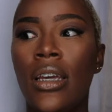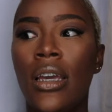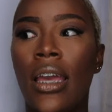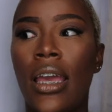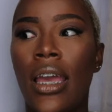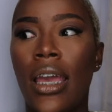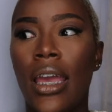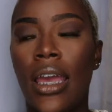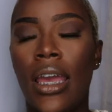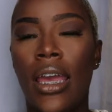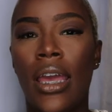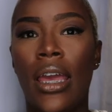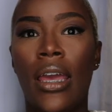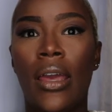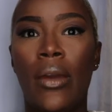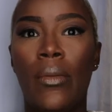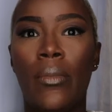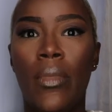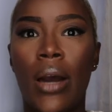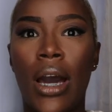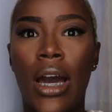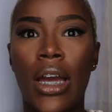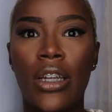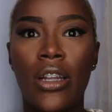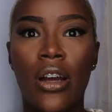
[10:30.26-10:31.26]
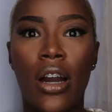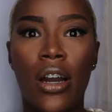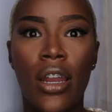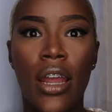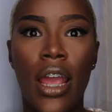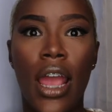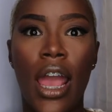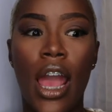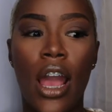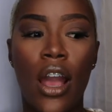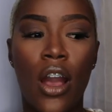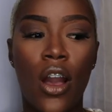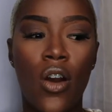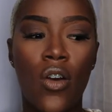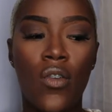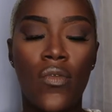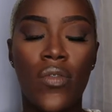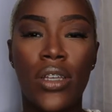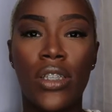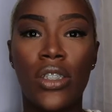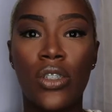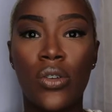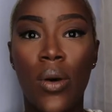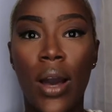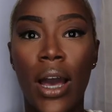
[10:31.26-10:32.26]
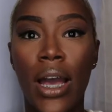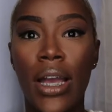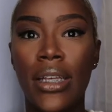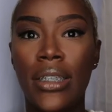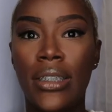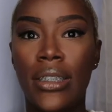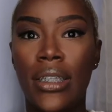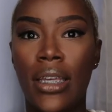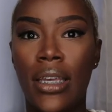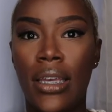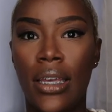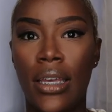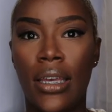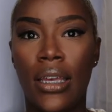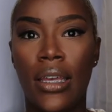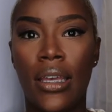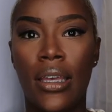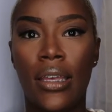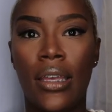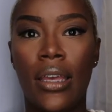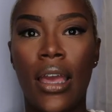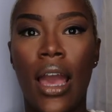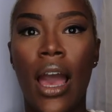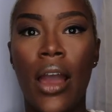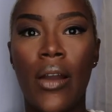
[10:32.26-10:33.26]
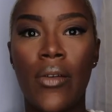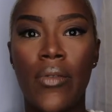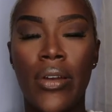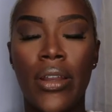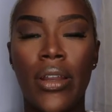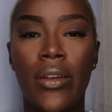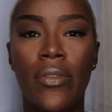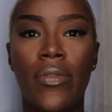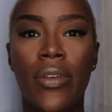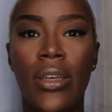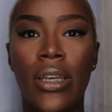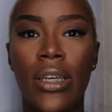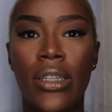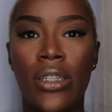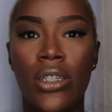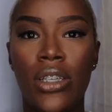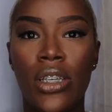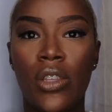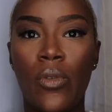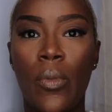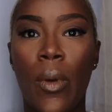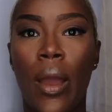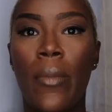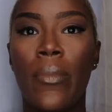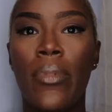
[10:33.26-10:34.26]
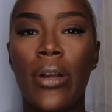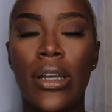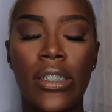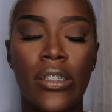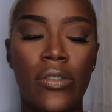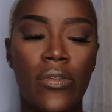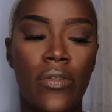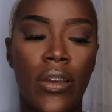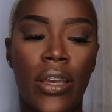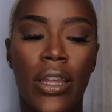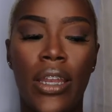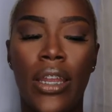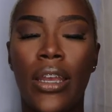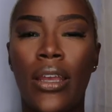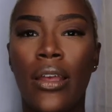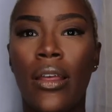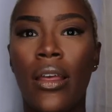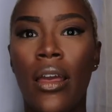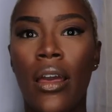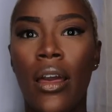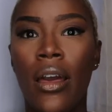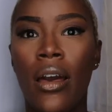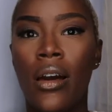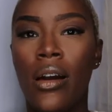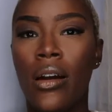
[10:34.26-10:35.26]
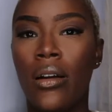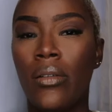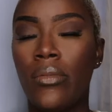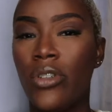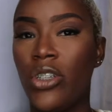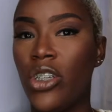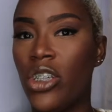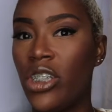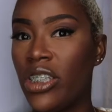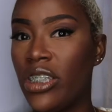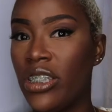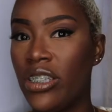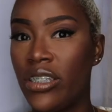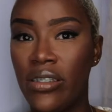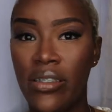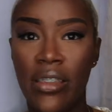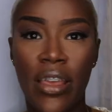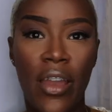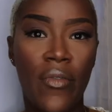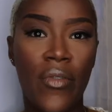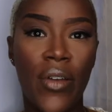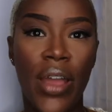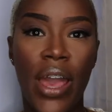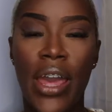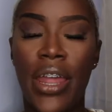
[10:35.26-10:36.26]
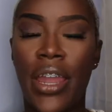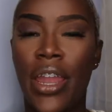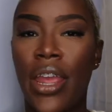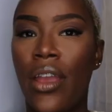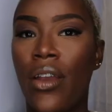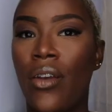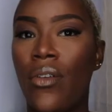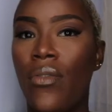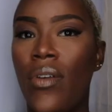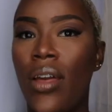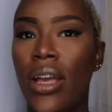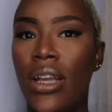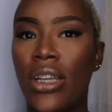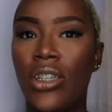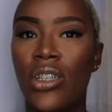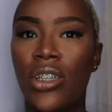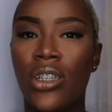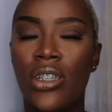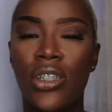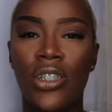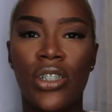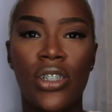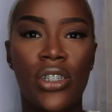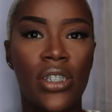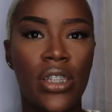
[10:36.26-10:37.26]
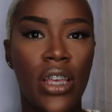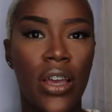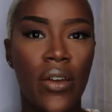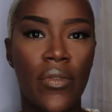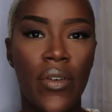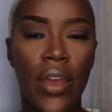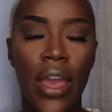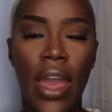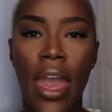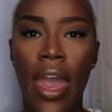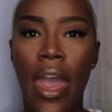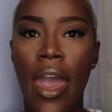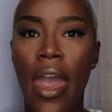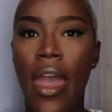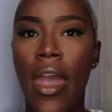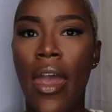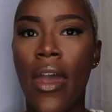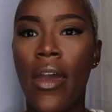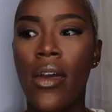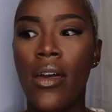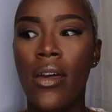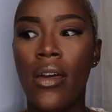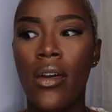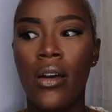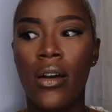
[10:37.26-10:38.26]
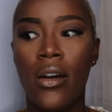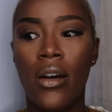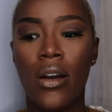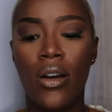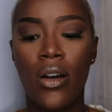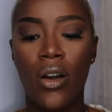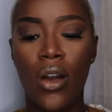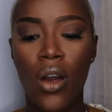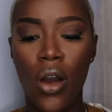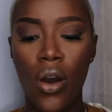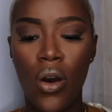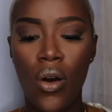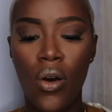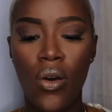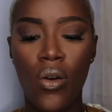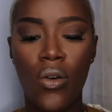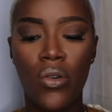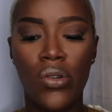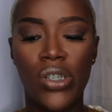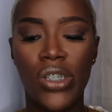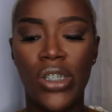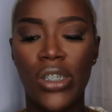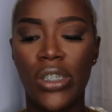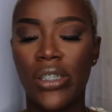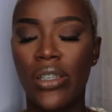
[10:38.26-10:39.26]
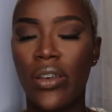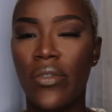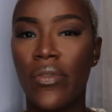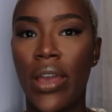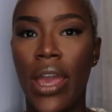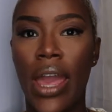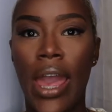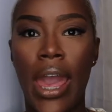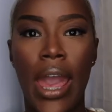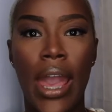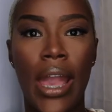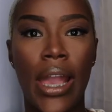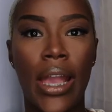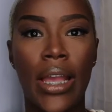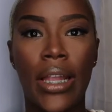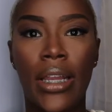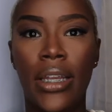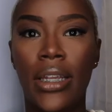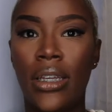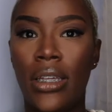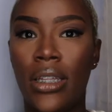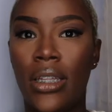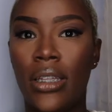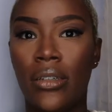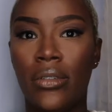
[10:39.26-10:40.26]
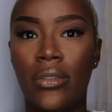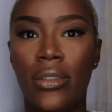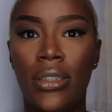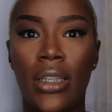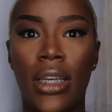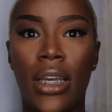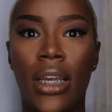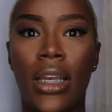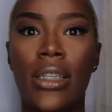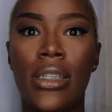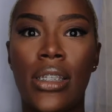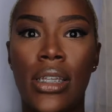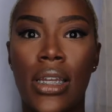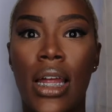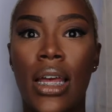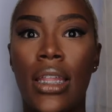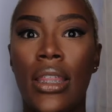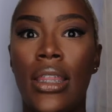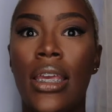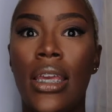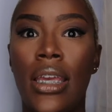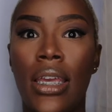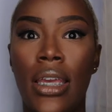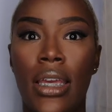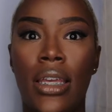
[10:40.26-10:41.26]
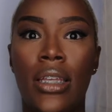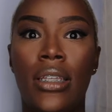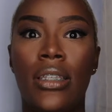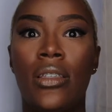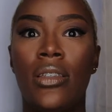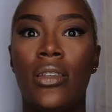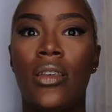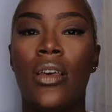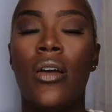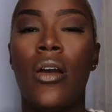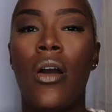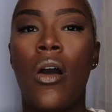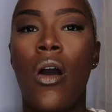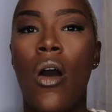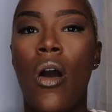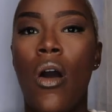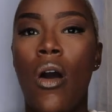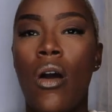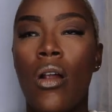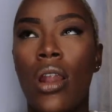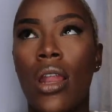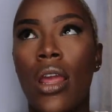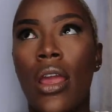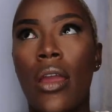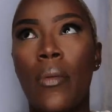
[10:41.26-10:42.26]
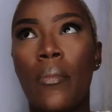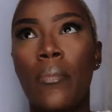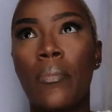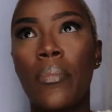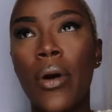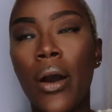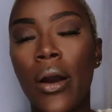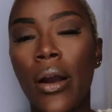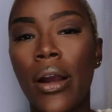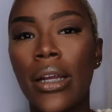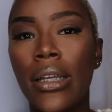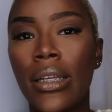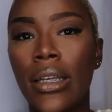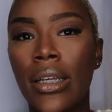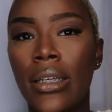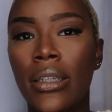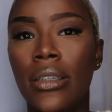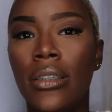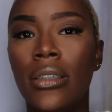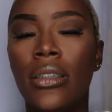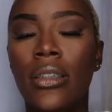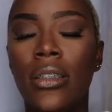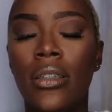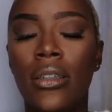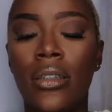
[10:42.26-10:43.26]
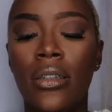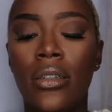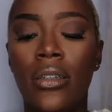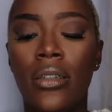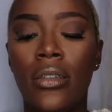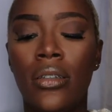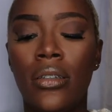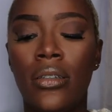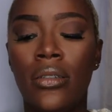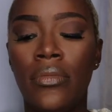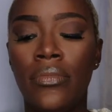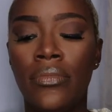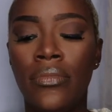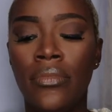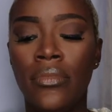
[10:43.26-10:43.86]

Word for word: and my daughter had covid twice and got rid of it just by breastfeeding um she's never had an ear infection she's never had a cold she's never had any of those things and i think it's all in part into